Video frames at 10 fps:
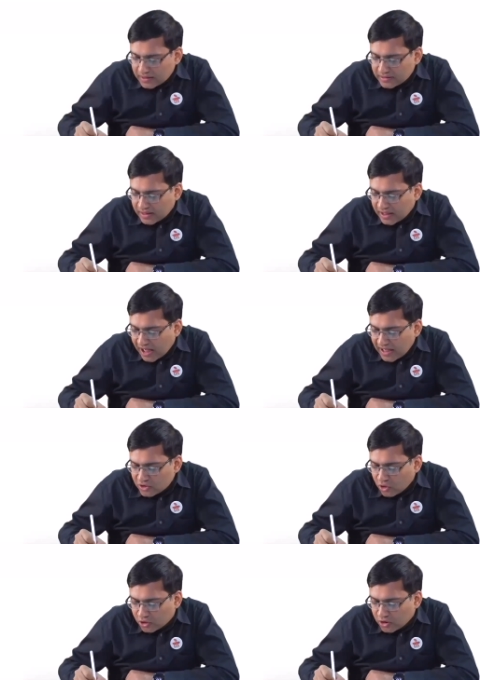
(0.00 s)
The
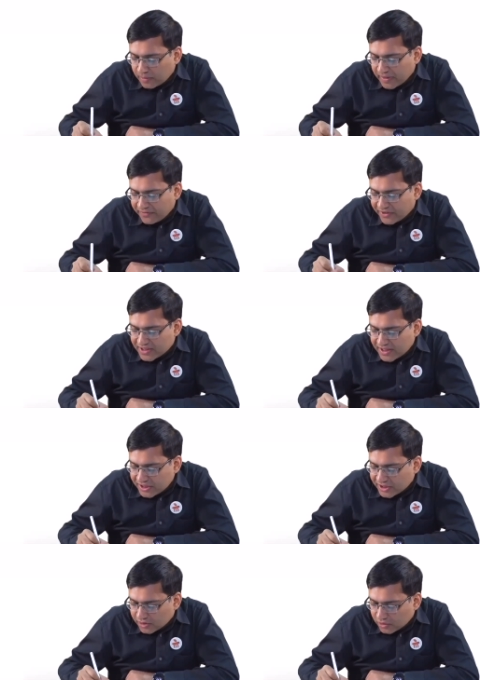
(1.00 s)
last ocular
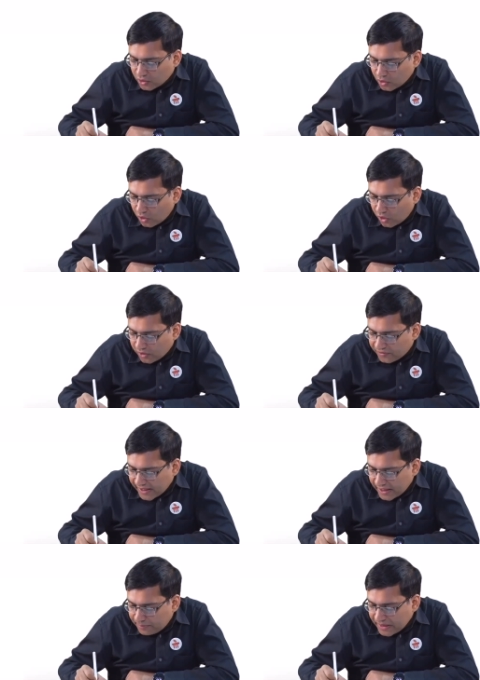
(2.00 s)
manifestation of
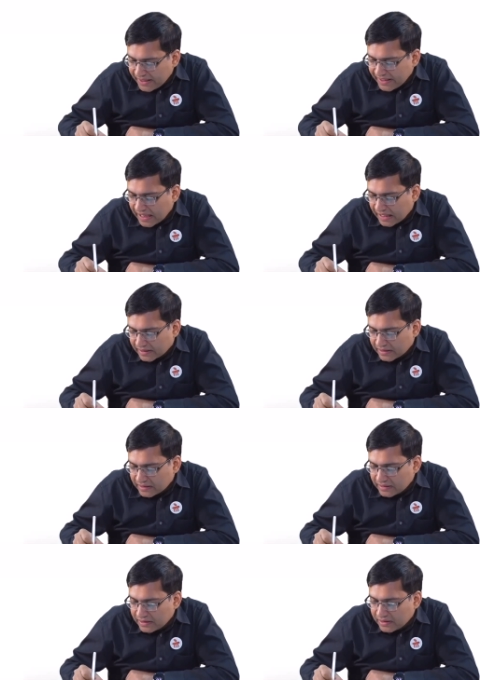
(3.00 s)
NPDR,
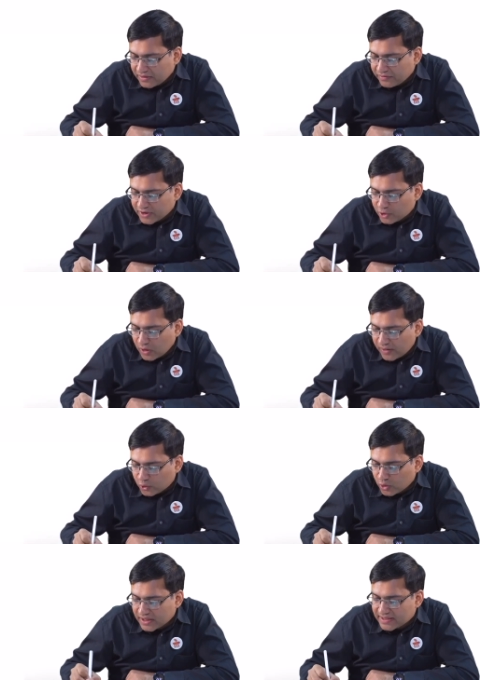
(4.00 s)
which you have
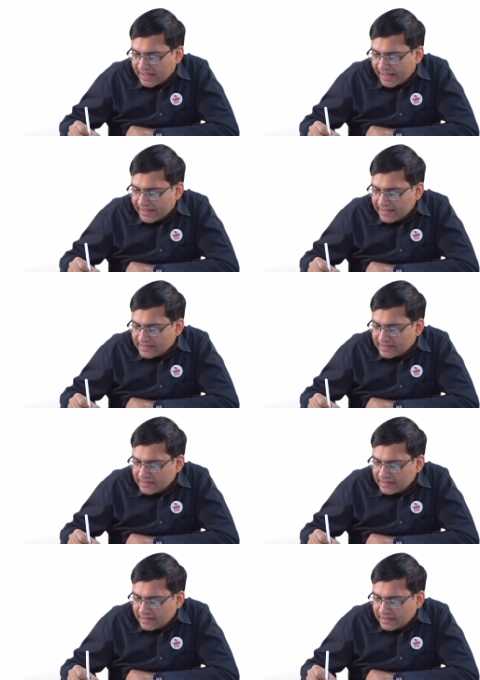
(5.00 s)
to understand, is
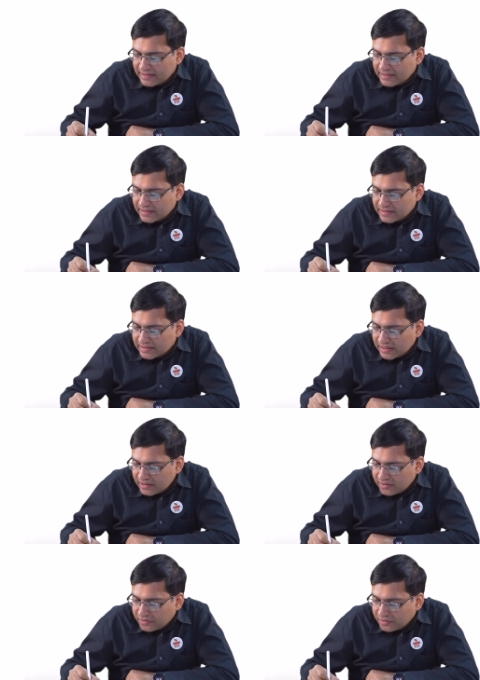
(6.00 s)
the
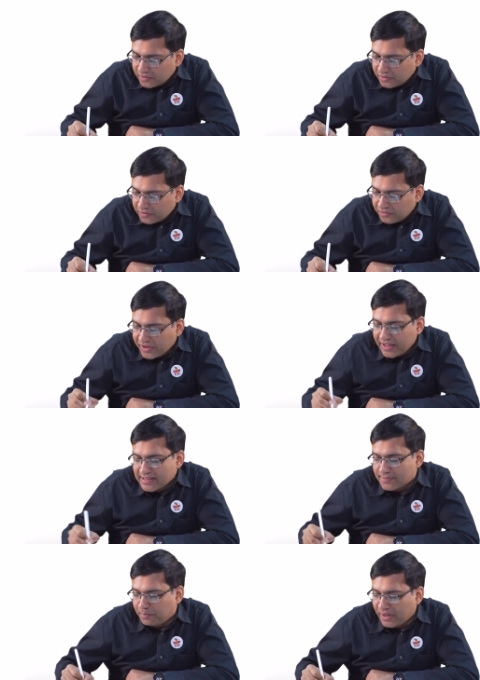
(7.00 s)

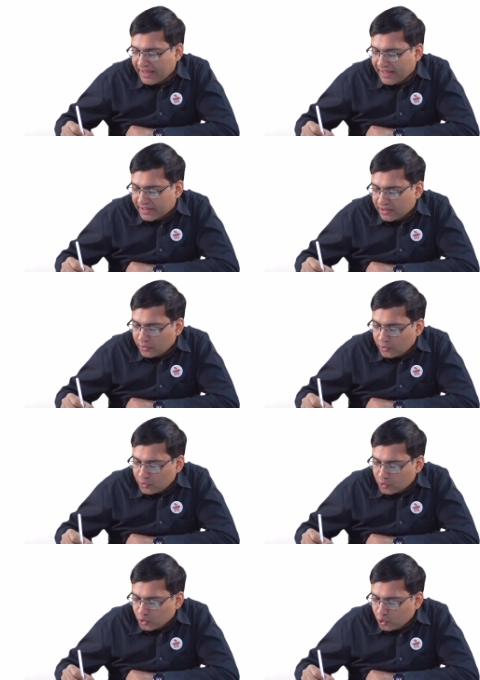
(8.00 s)
venous beading.
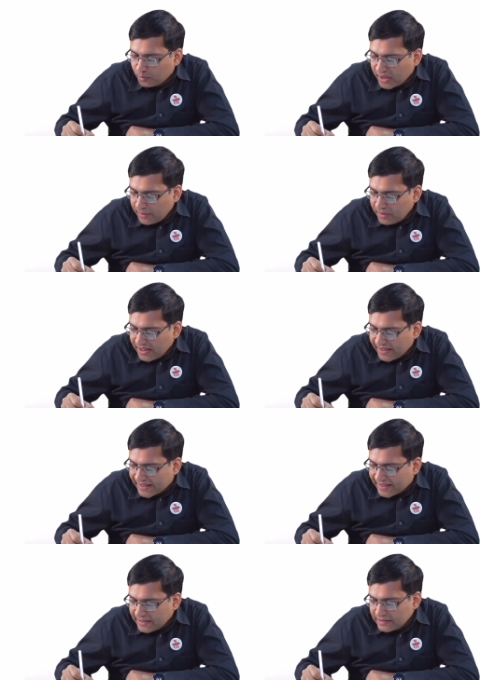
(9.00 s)
So you may be
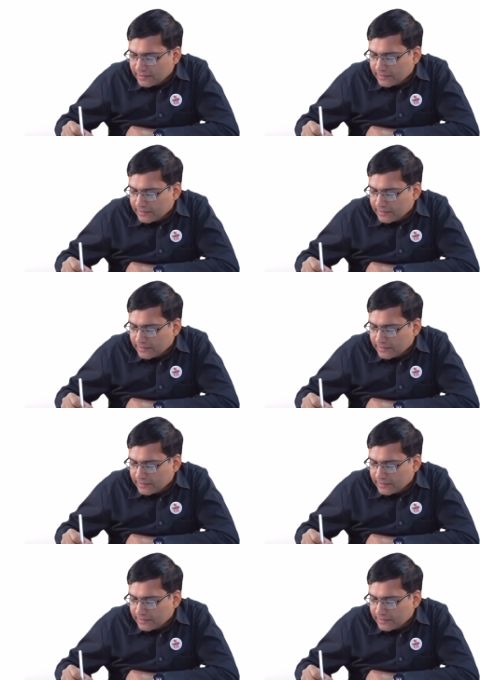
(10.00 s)
getting